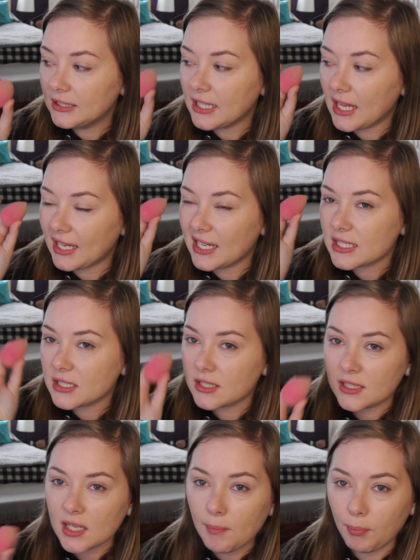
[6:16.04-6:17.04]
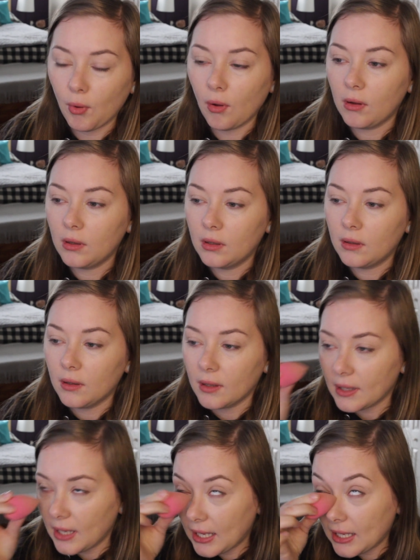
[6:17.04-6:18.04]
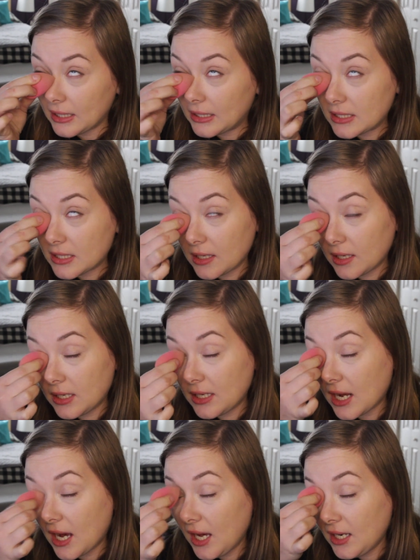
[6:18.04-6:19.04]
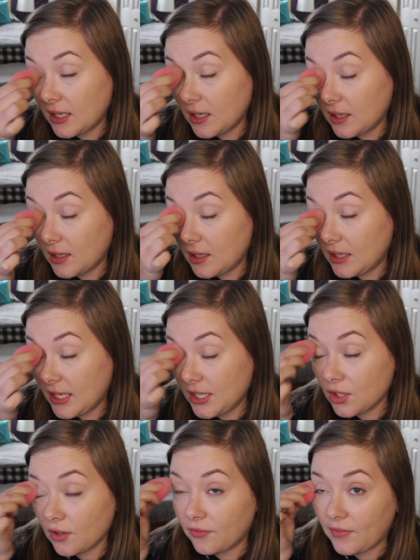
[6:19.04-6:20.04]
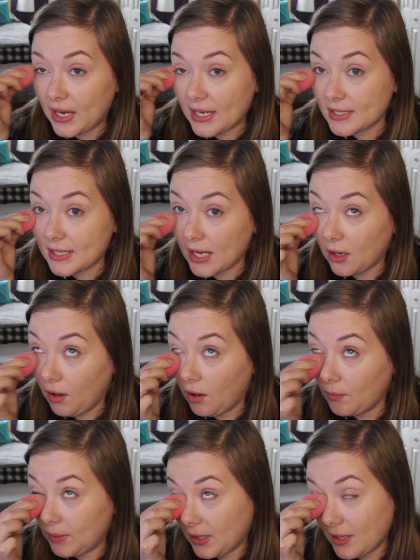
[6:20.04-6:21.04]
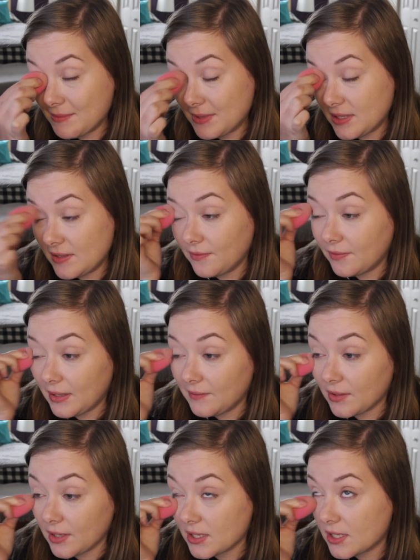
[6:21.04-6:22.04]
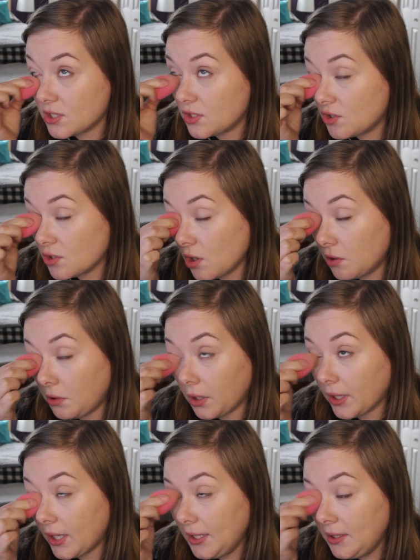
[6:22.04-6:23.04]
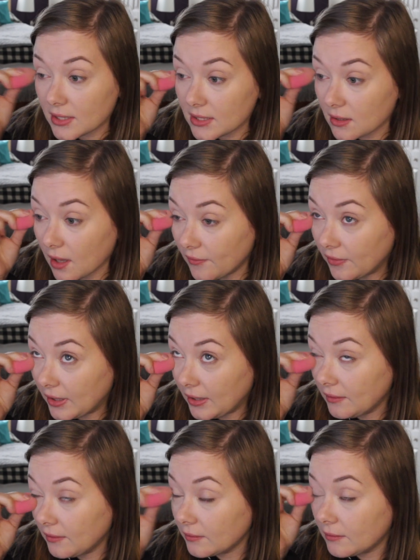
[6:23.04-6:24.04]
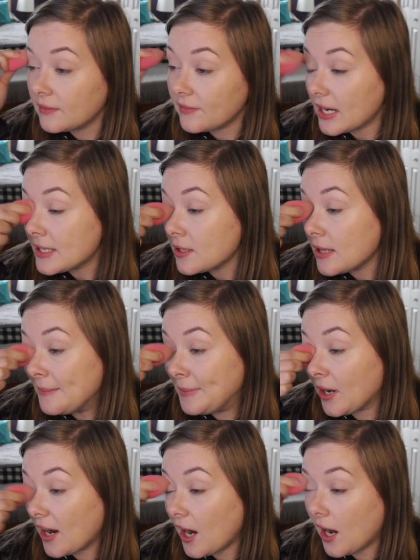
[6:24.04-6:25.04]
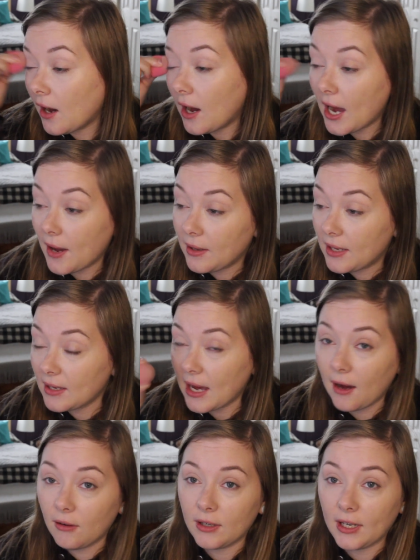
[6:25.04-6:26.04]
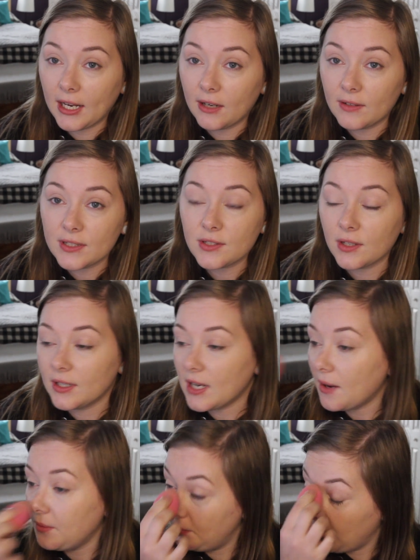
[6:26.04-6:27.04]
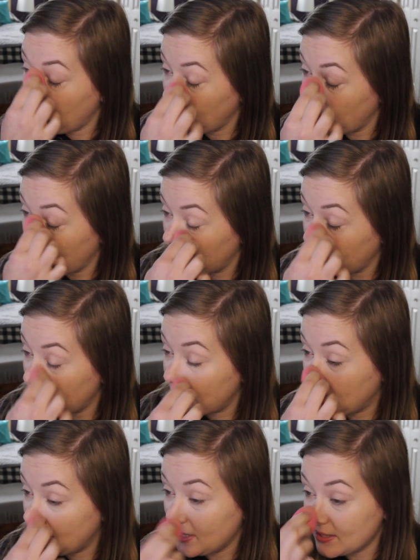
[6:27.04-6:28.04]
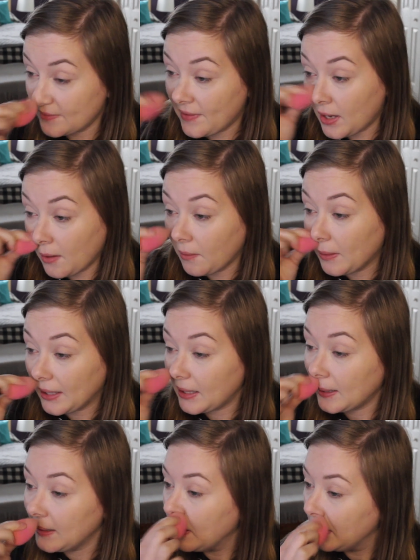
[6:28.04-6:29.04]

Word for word: like supple and not in your face at all when it comes to the flavor. It's so good. It's lovely. If I saw that beer out, I, out at a restaurant, I would probably order it because of how like